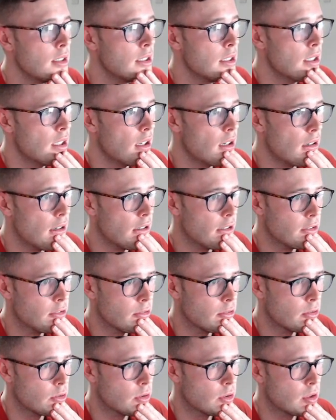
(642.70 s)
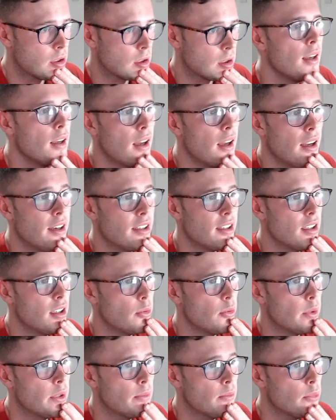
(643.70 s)
heart draws, and you know
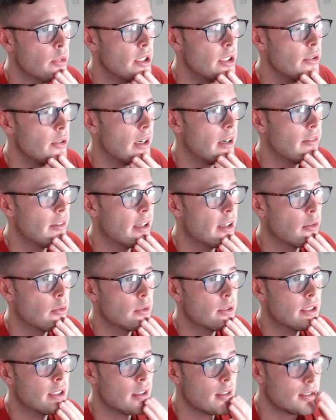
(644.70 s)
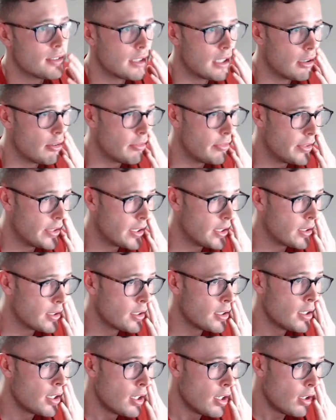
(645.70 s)
we we do have equity at South here.
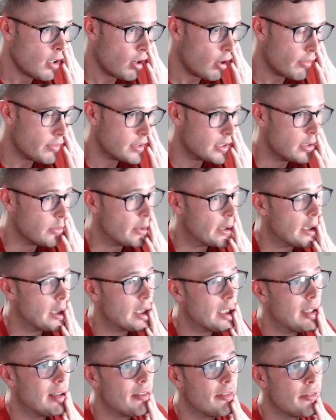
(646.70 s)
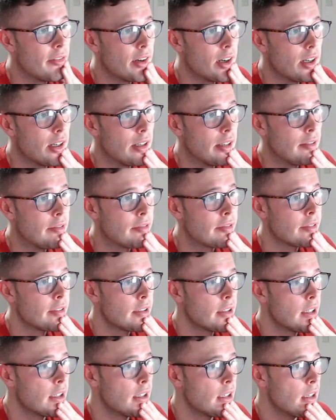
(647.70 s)
Obviously, we can hit a five.
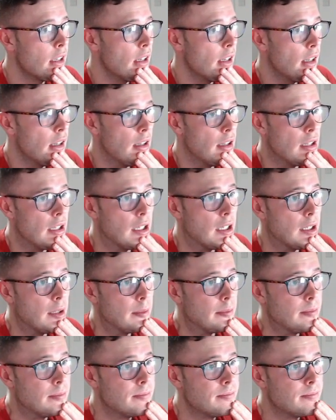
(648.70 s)
Um,